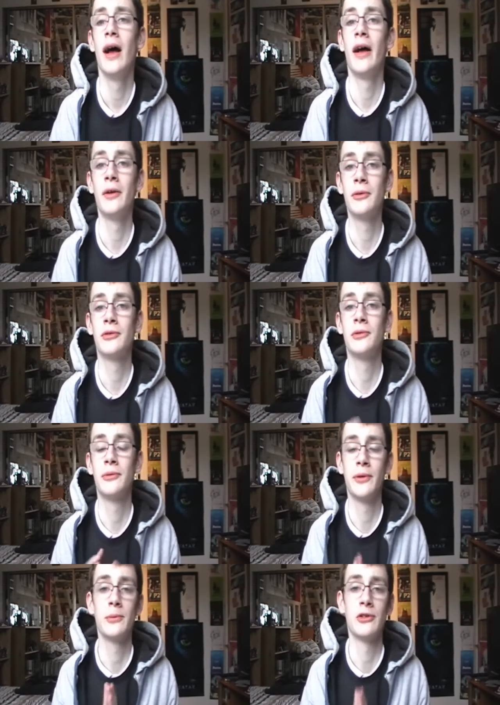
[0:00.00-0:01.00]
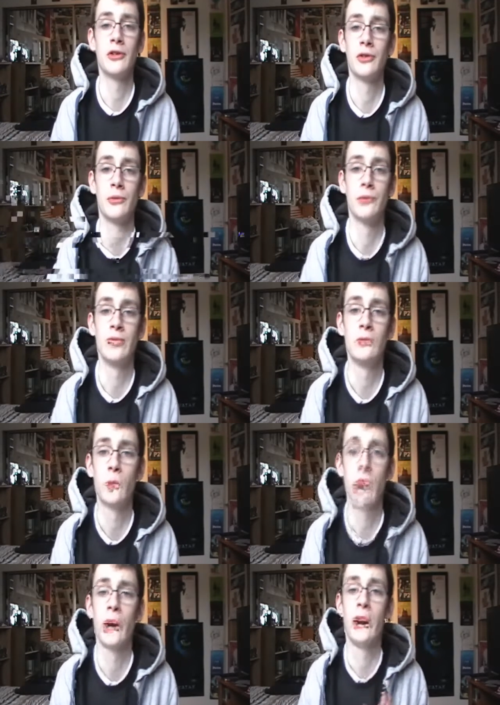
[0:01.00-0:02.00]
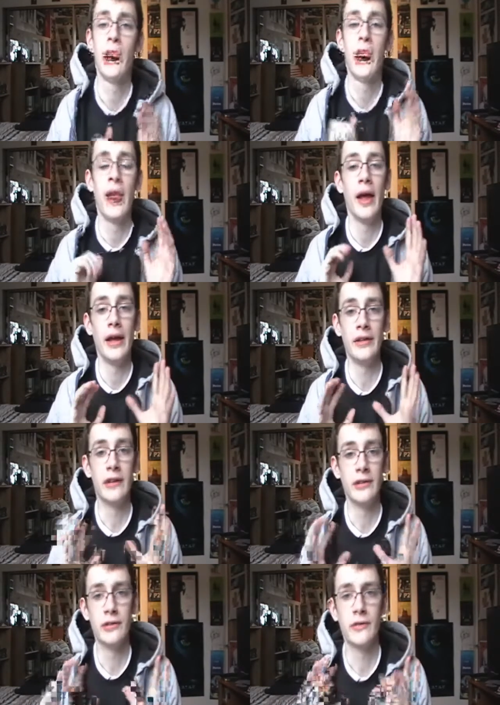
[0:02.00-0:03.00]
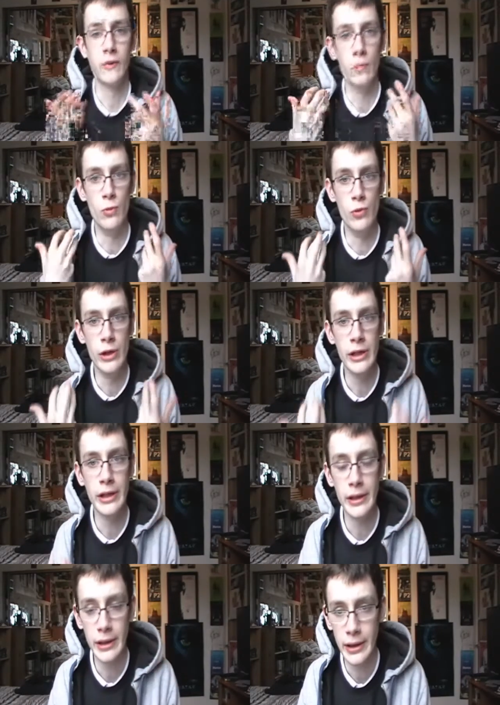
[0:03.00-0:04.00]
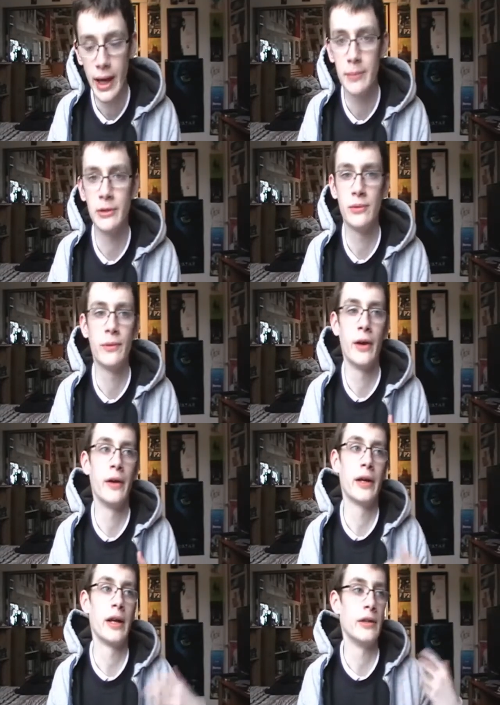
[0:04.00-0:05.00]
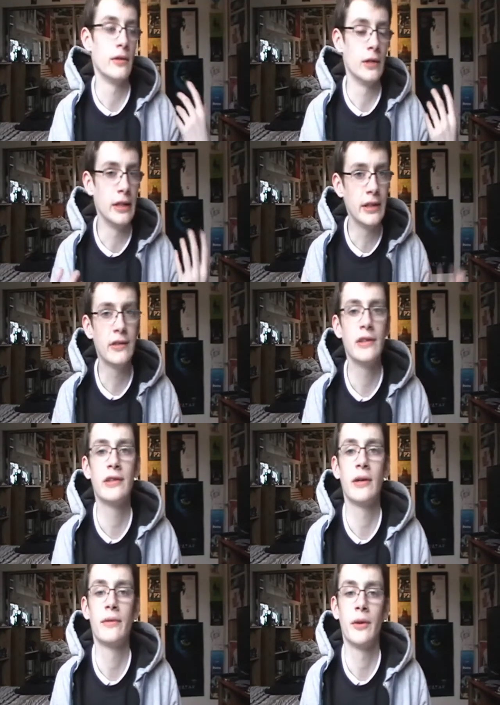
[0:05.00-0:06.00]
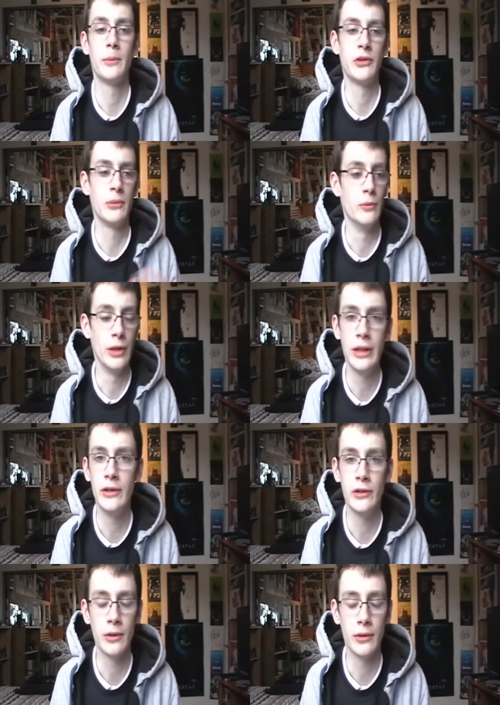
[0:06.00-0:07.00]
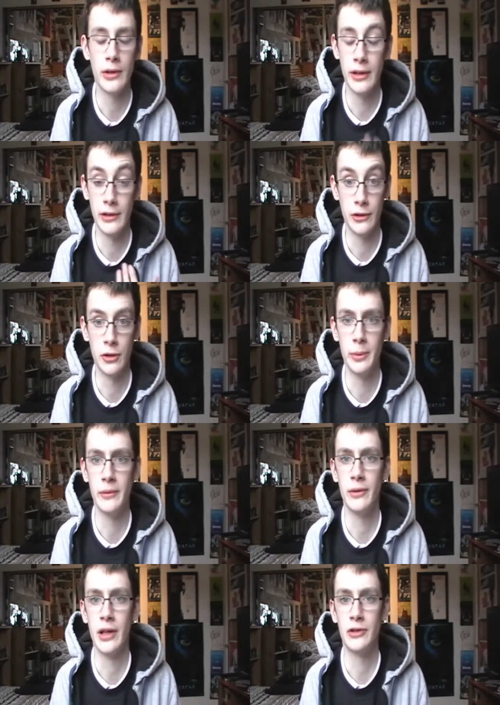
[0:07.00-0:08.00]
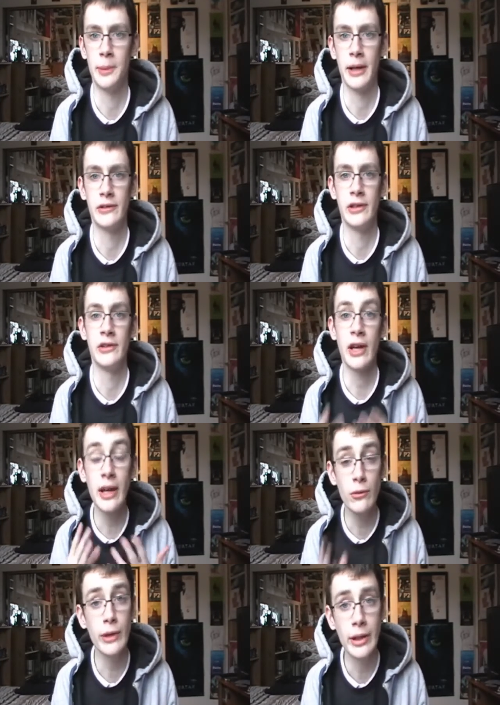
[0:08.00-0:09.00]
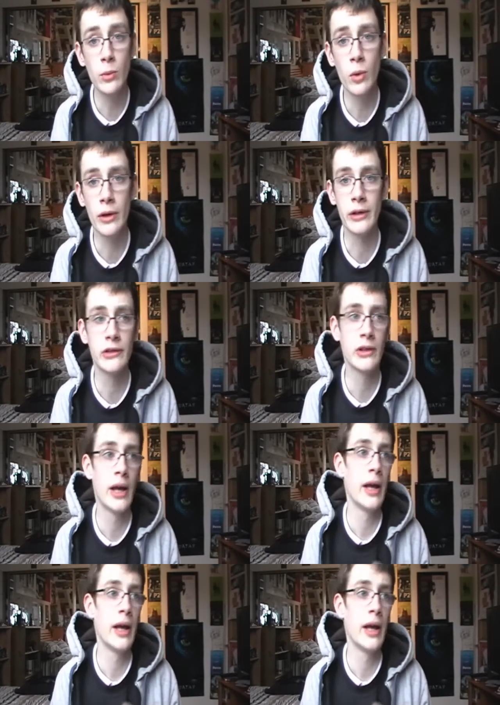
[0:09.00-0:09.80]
And also, the film starts off really well. It starts off really atmospheric, it leads itself up to some really disturbing flashback scenes, and it really works.